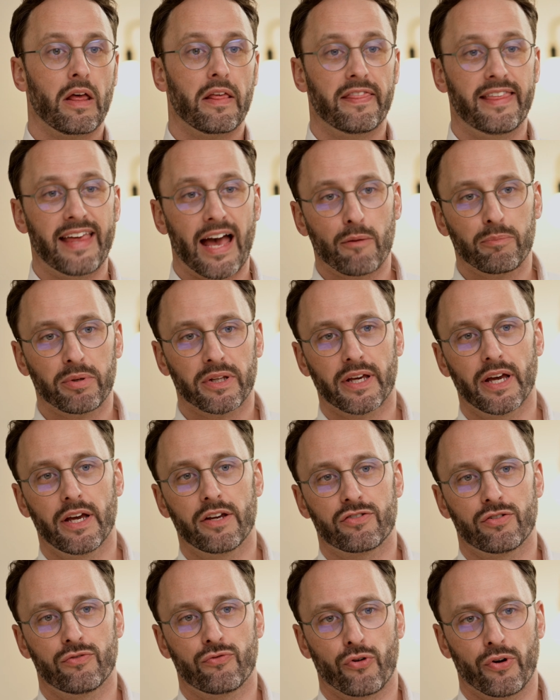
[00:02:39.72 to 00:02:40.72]
The
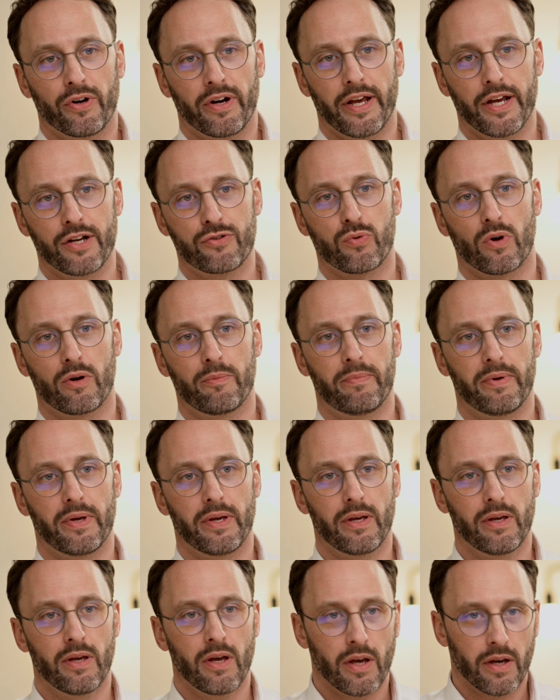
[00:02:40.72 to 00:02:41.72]
application for an
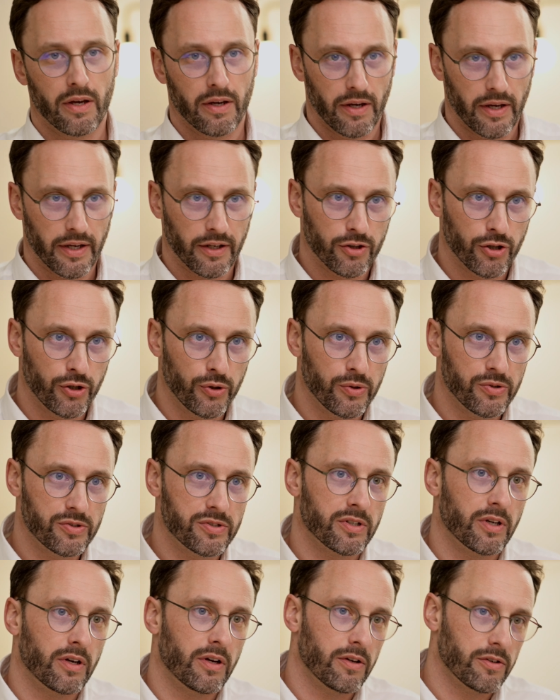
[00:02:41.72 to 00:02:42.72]
H1B includes
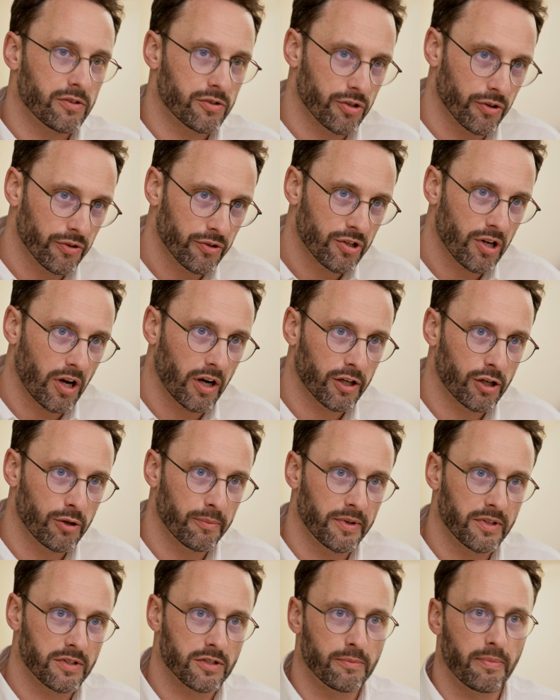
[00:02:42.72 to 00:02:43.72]
certain
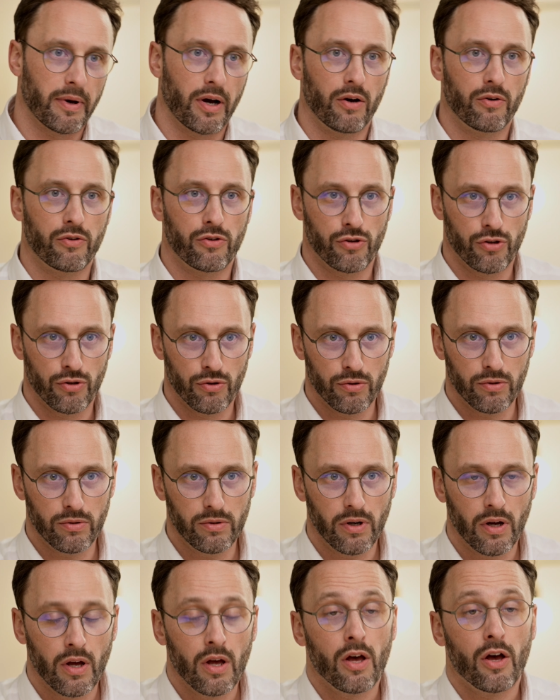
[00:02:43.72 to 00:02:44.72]
documents about
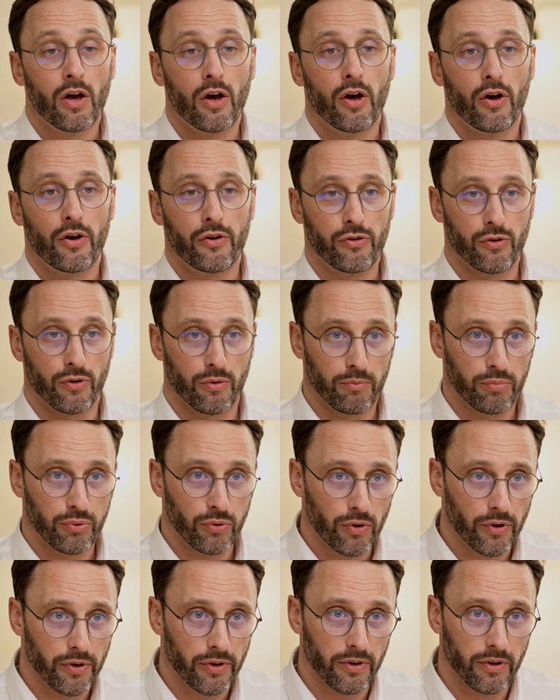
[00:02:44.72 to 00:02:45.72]
you, your
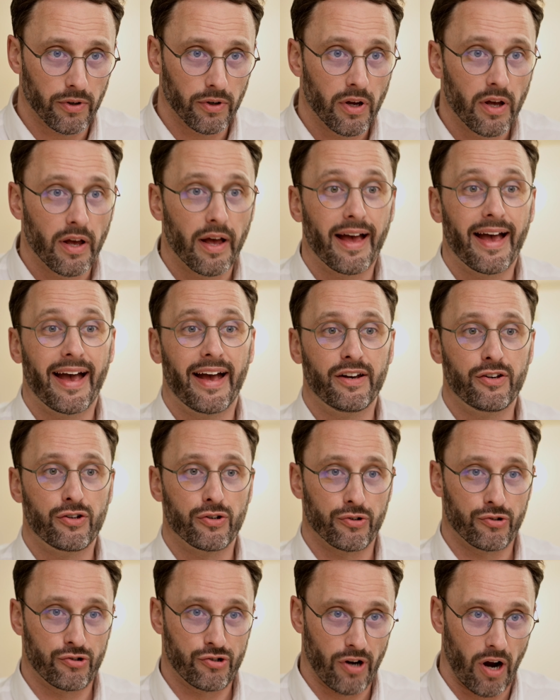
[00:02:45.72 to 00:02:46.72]
employer, and
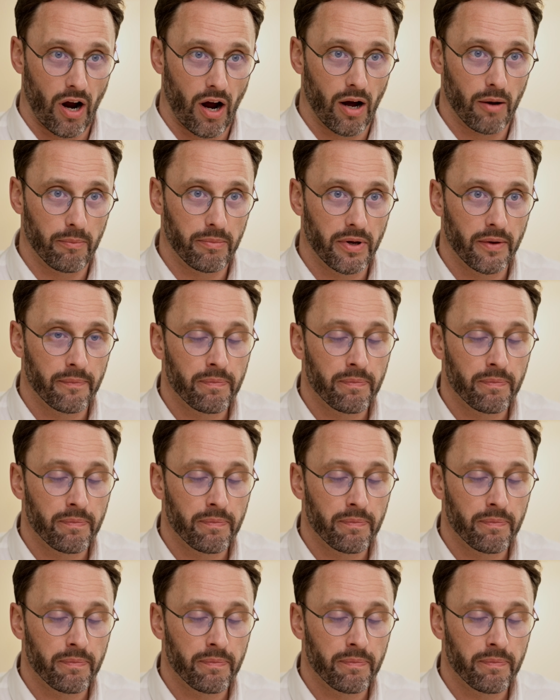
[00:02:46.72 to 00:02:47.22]
your job.